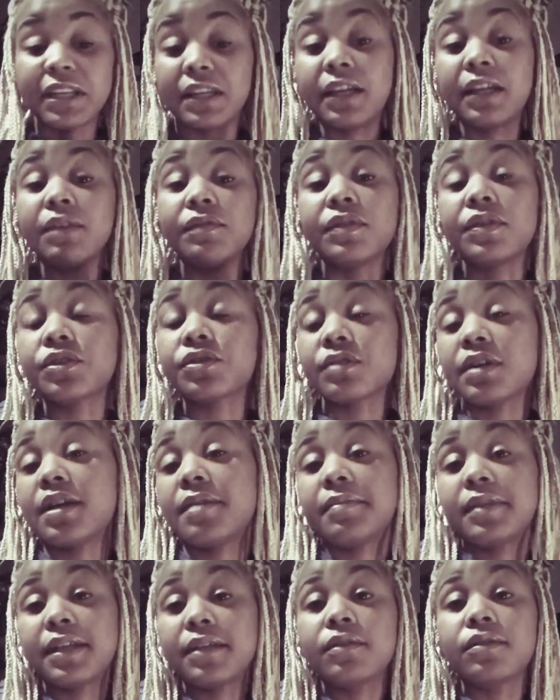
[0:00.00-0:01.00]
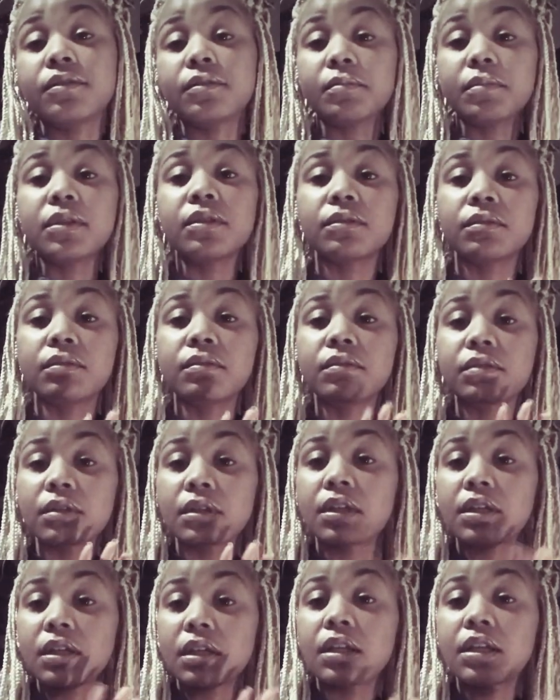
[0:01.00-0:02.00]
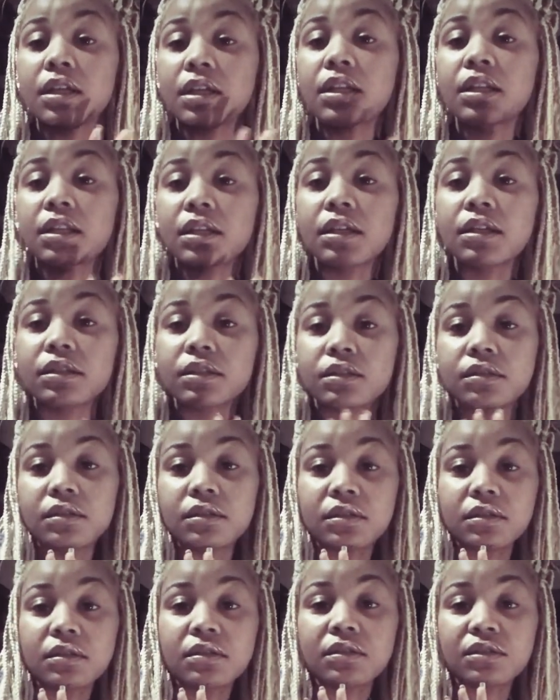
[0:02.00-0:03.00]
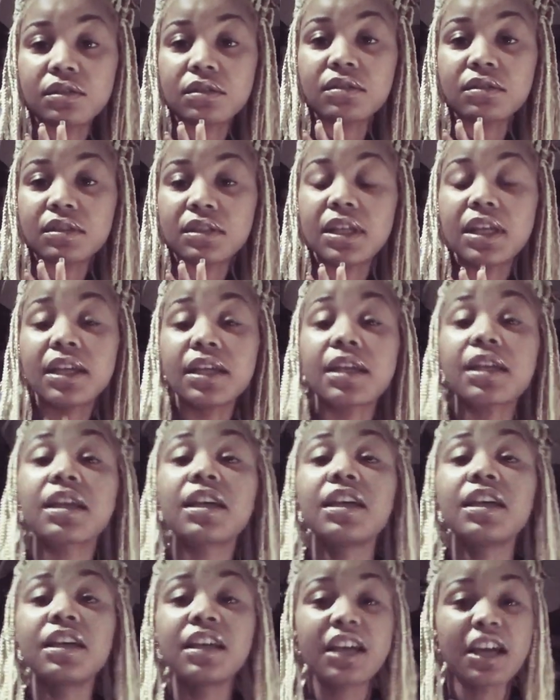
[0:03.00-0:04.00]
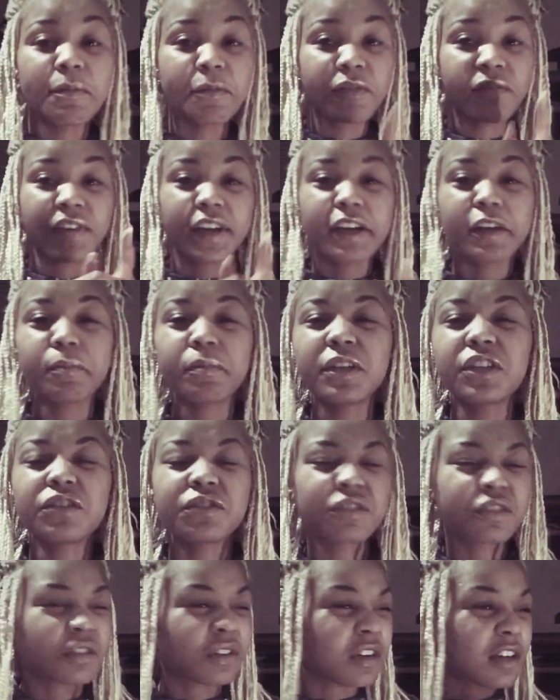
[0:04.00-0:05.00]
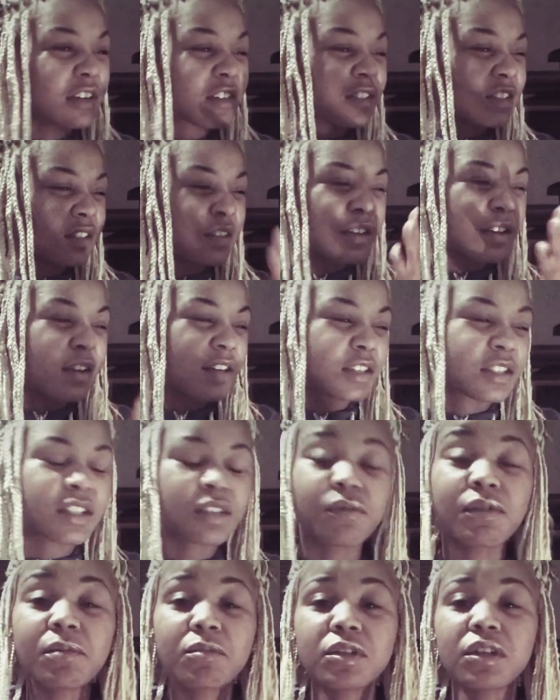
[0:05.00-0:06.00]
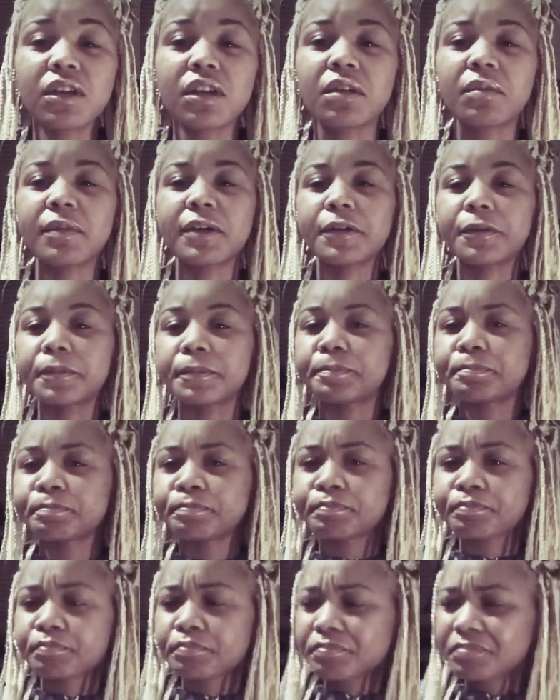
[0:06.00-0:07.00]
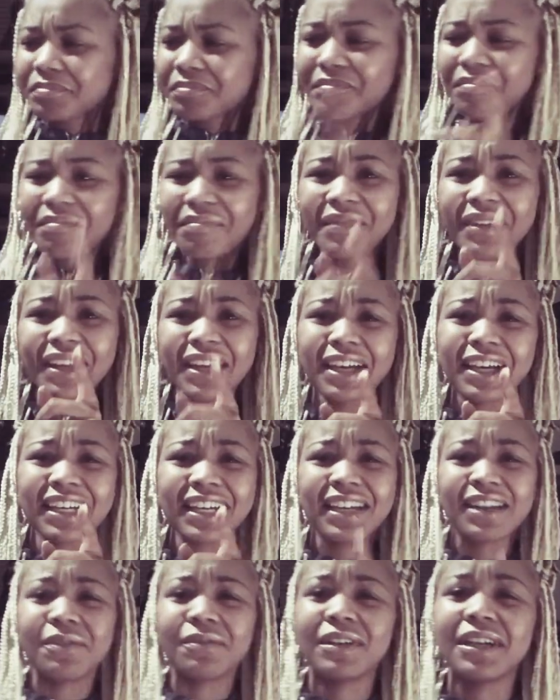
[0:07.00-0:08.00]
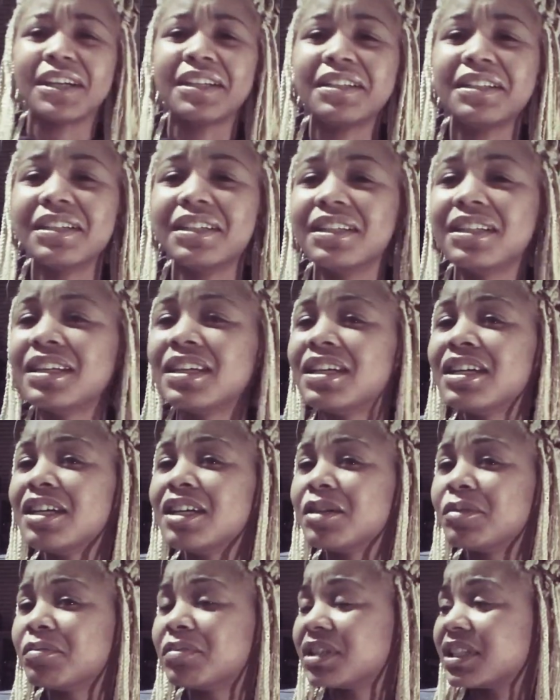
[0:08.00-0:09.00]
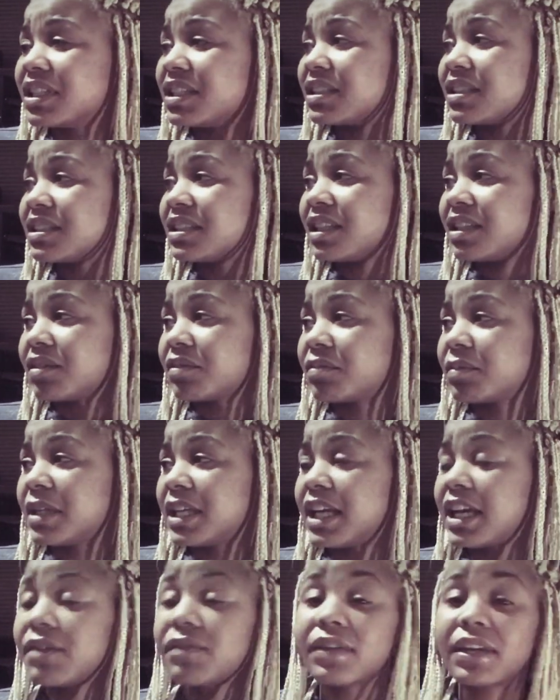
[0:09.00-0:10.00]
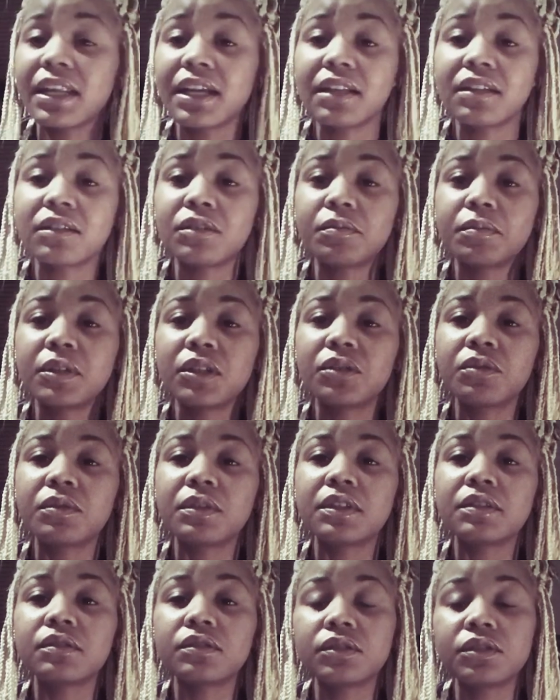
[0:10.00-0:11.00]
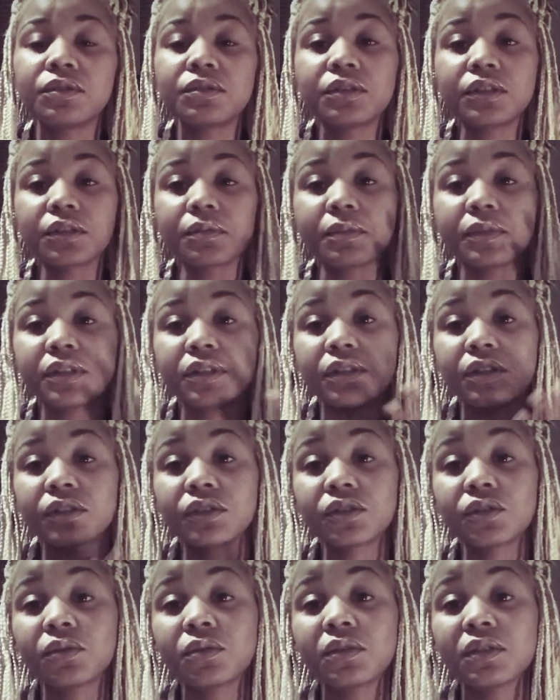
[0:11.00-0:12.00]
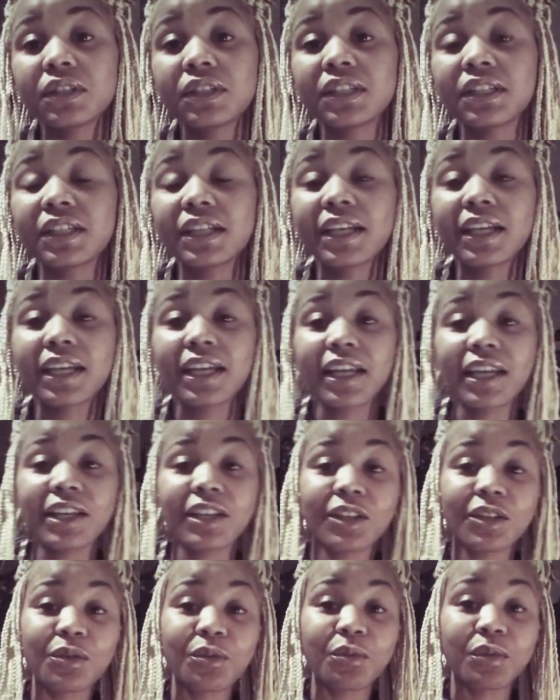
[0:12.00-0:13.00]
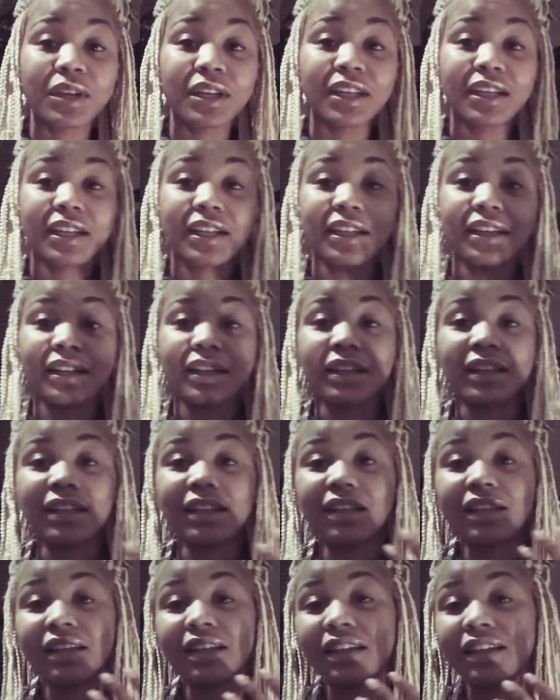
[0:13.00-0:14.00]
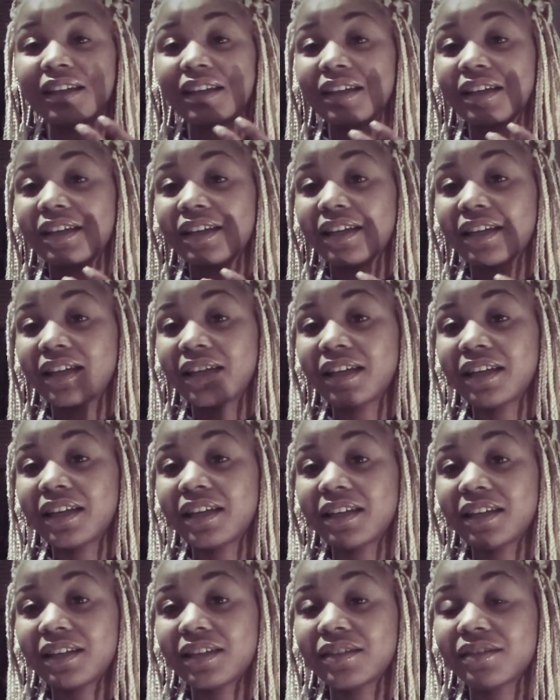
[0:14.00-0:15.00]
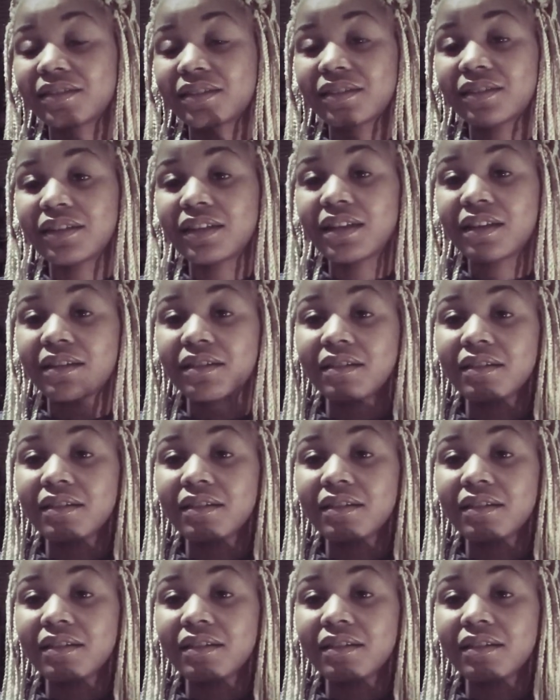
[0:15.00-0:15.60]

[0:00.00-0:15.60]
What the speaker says: not even a strap, that little blue little dick, I'm gonna find the picture so y'all can see what I'm talking about. I gotta find it. But instead of me having that little blue one, you took me to the store and you went and got 8-inch dick.